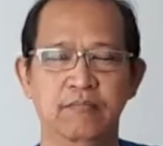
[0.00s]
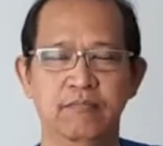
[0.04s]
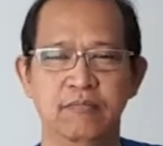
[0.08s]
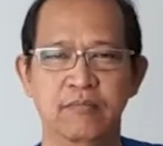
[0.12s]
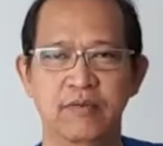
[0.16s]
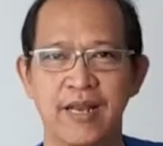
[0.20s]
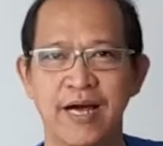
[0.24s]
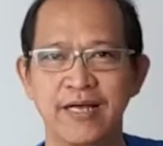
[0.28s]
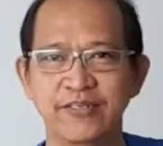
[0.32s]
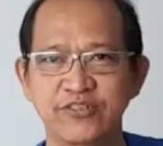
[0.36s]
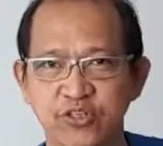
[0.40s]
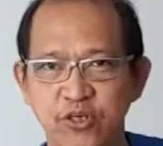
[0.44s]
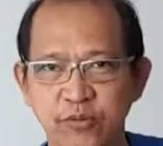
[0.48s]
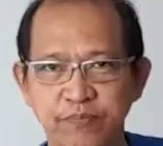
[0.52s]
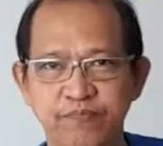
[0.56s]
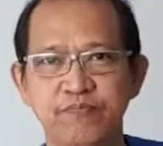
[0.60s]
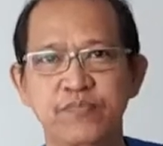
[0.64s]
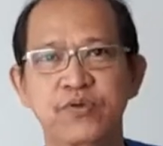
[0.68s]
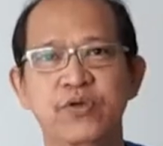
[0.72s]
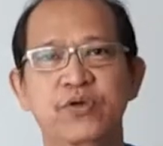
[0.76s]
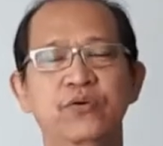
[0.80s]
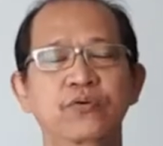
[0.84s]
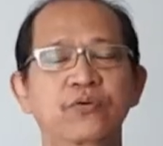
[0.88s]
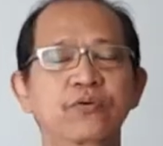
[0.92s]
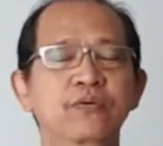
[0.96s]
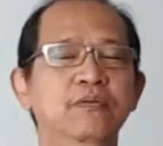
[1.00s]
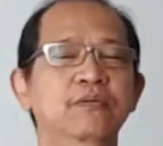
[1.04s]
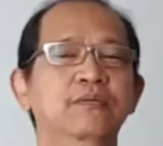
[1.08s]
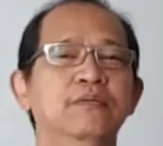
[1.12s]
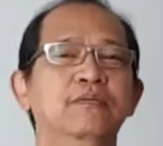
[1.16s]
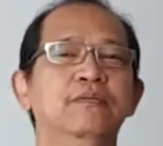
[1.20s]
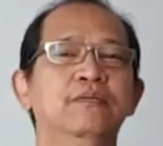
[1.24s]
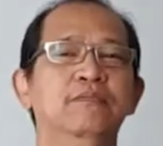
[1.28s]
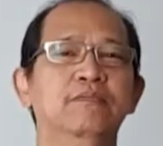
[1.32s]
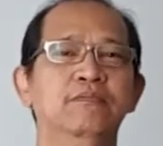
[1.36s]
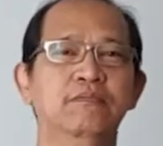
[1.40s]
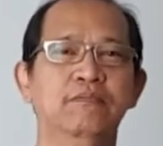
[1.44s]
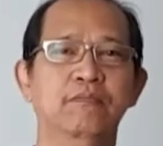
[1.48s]
lots of view,
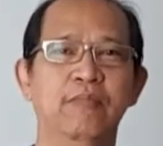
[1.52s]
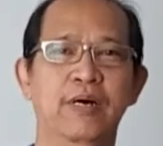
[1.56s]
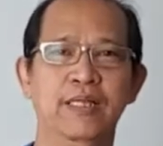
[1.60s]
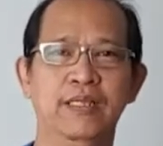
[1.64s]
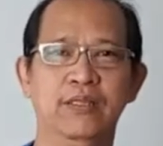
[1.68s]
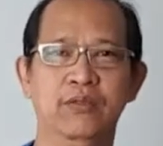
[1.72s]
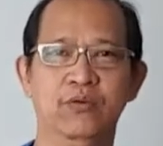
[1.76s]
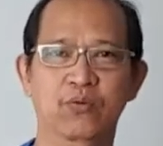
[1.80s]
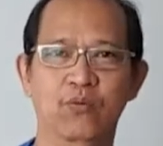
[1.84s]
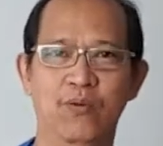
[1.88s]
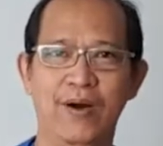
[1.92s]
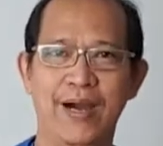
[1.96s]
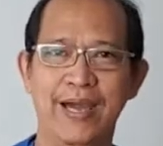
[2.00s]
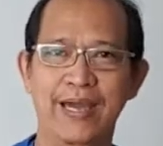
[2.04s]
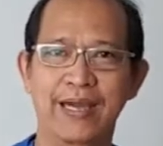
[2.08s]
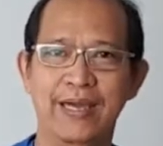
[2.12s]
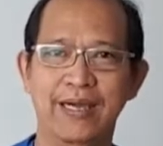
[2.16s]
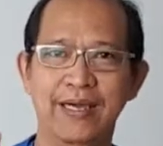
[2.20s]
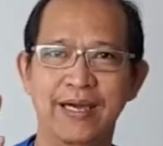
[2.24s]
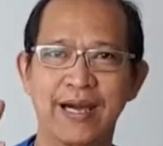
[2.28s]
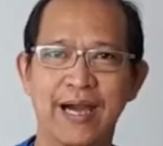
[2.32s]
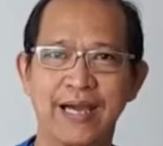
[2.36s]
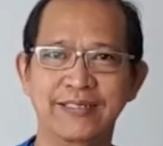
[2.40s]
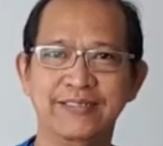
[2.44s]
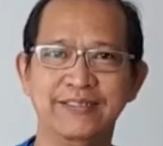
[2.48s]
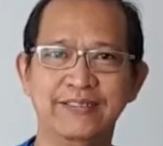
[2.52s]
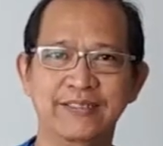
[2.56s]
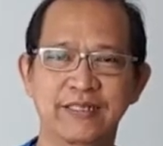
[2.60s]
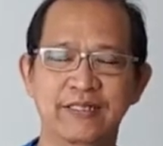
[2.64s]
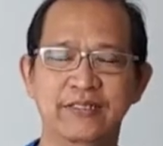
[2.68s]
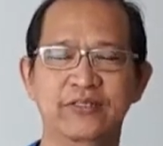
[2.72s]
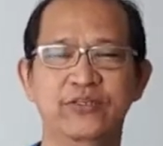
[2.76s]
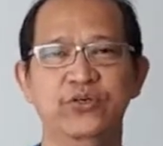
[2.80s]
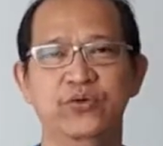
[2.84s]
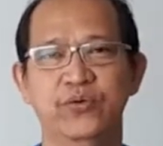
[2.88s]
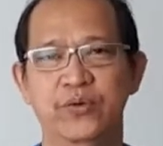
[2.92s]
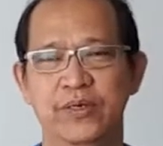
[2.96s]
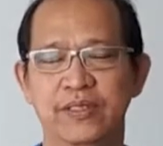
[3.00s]
but why I still
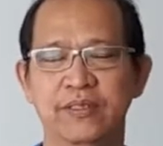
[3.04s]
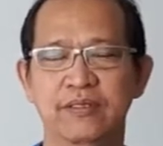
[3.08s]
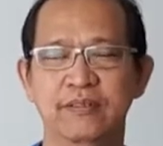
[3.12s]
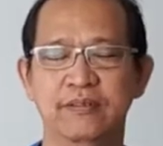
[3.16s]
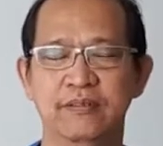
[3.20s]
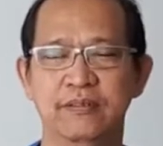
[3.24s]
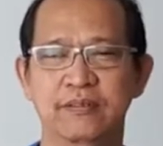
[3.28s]
do it?